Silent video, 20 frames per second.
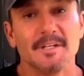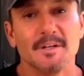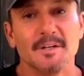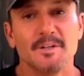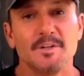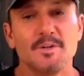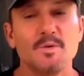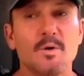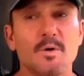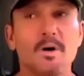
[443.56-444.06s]

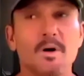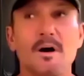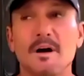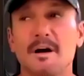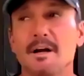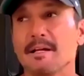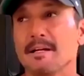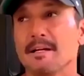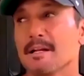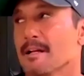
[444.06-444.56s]
You
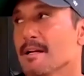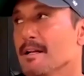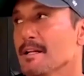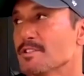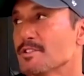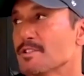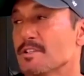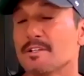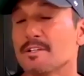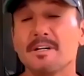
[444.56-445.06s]
are, and
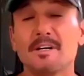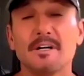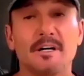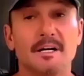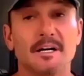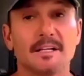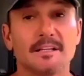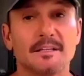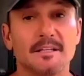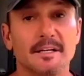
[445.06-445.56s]
it's
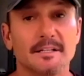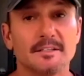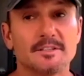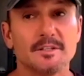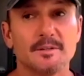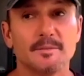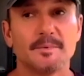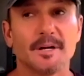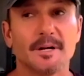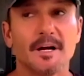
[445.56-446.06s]
good, I think,
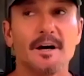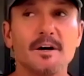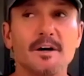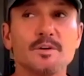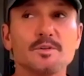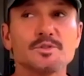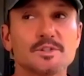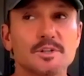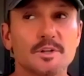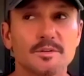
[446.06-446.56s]
too. But I
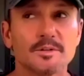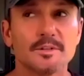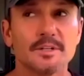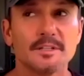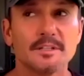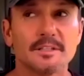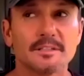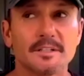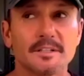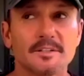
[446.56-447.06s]
also
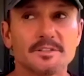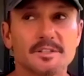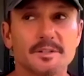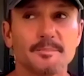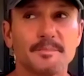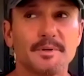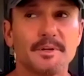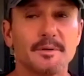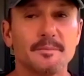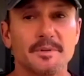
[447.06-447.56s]
think that there's a
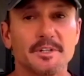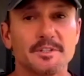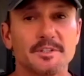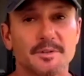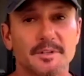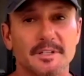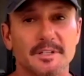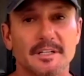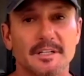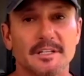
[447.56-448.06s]
bit of
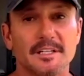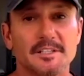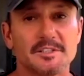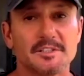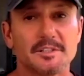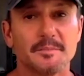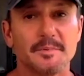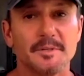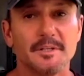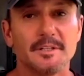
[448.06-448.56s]
mystery that needs
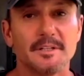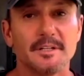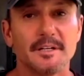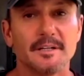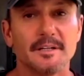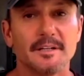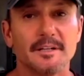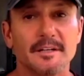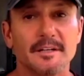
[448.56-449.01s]
to be there.